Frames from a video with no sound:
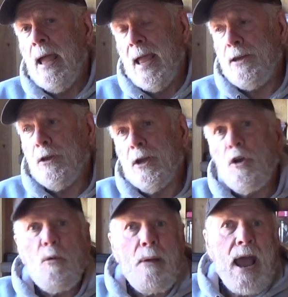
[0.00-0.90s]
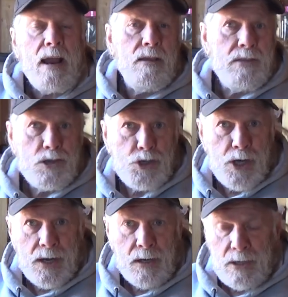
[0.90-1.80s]
And you can go back on this
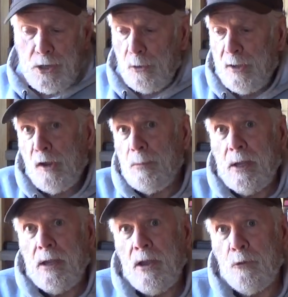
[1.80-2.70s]
channel and you'll hear me